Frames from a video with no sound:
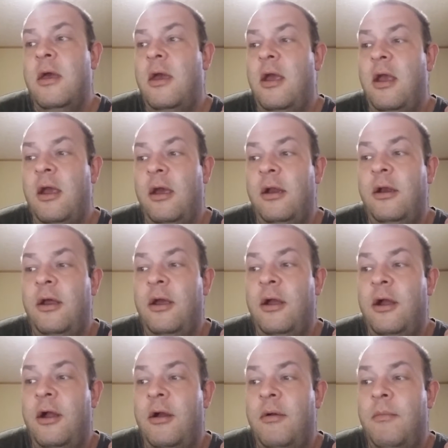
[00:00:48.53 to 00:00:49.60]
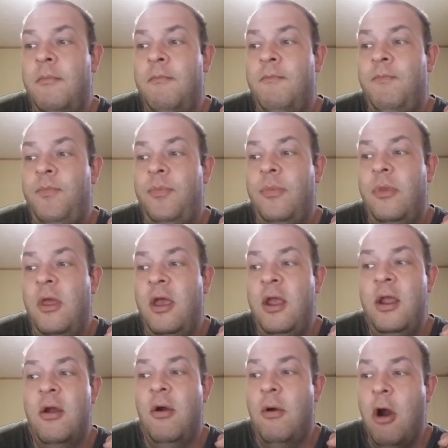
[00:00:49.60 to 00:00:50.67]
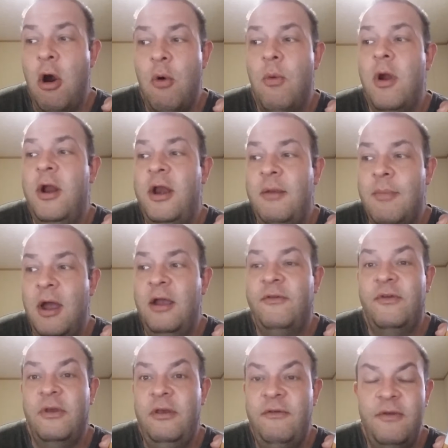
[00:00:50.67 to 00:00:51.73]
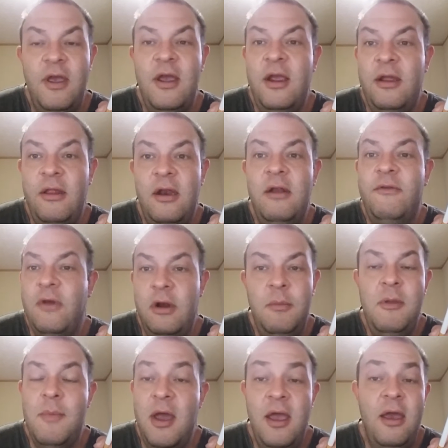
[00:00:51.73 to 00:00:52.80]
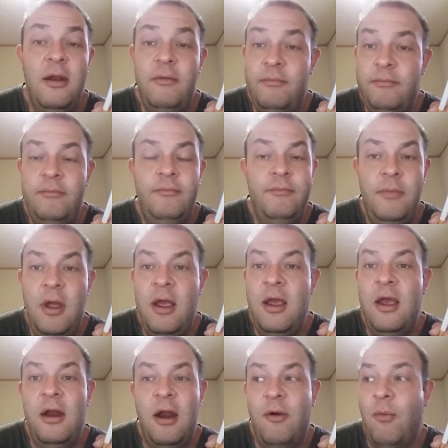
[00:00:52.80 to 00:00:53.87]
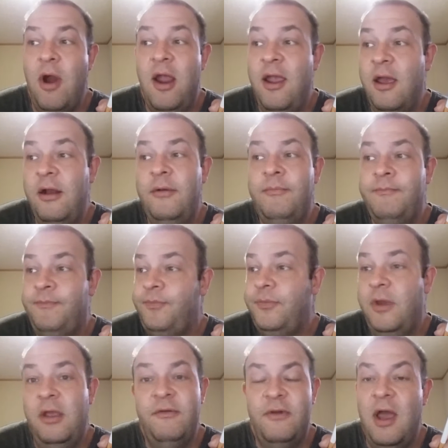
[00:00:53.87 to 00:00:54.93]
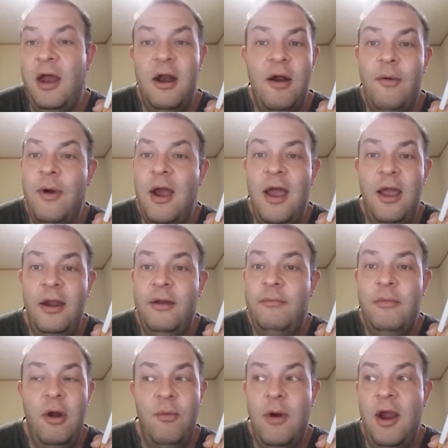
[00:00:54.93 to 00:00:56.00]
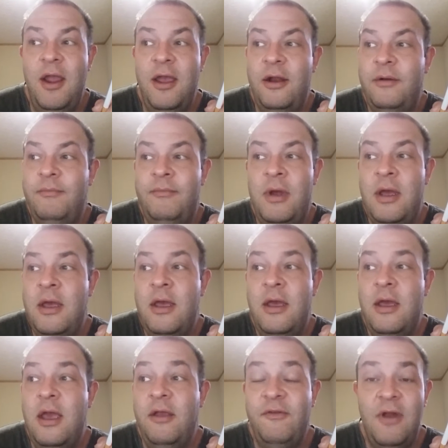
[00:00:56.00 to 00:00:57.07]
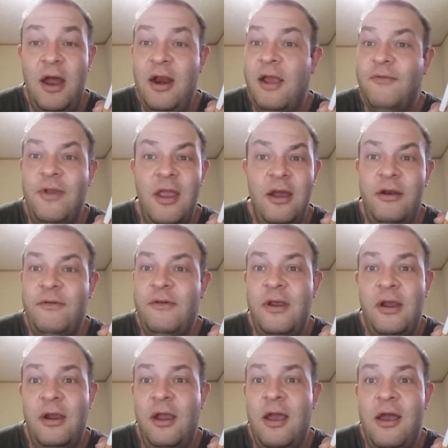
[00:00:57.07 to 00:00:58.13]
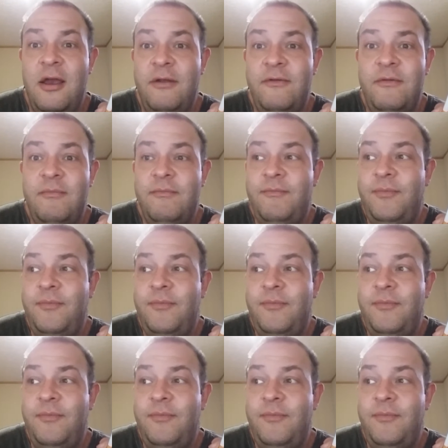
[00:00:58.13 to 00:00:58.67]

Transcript: and they are already basically saying that it's going to be bad. And Iran is not Iraq. Iran is not Afghanistan, guys.